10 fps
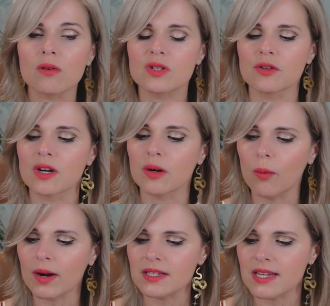So, you're going to
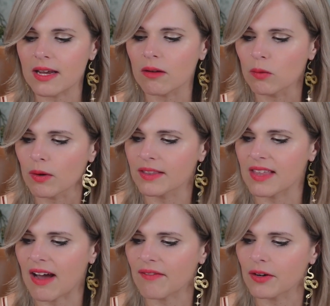want to take a look at
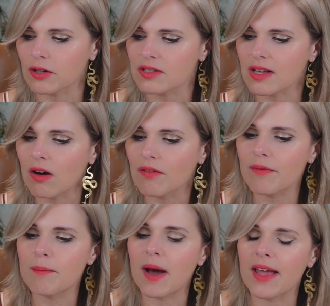that for yourself.
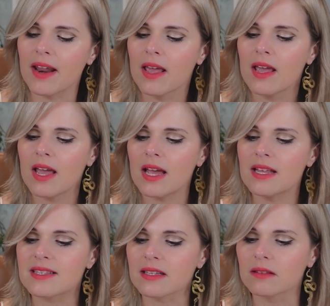But
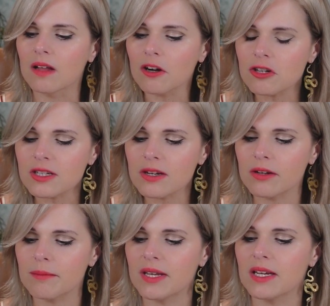it's largely going
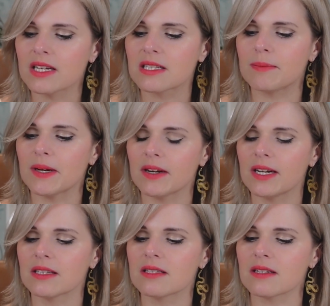to be
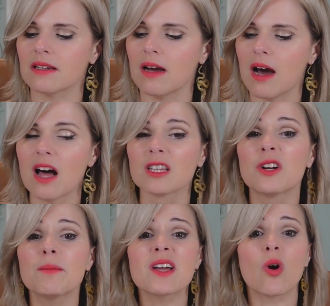experienced a
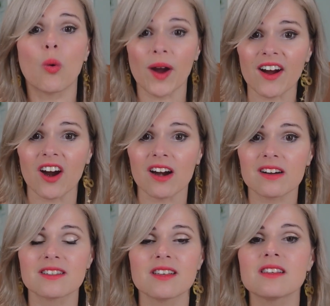little bit quicker
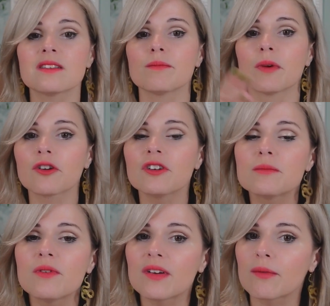because this is Mercury's
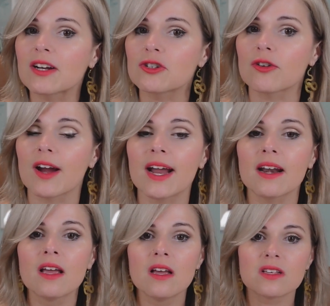moving retrograde.
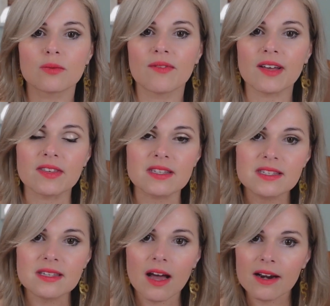So we've got the
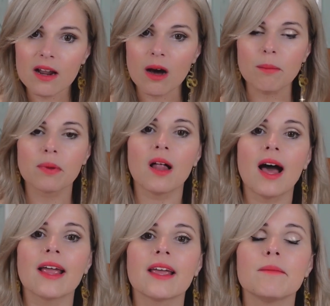sun
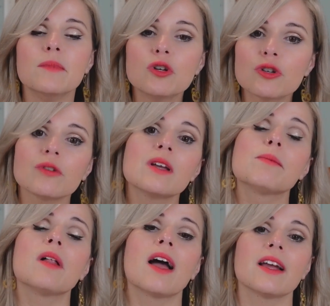applying, mutually
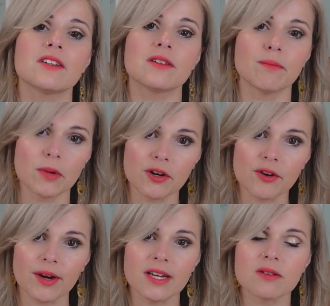applying to
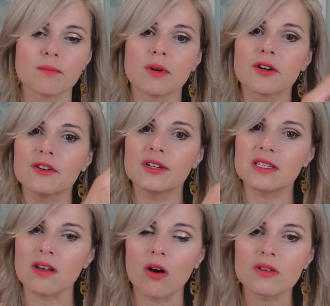Mercury. So Mercury
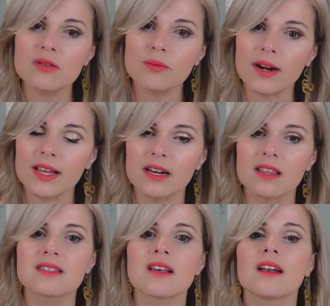is also running into
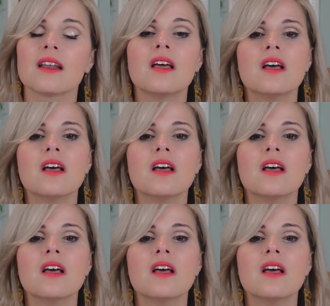the sun.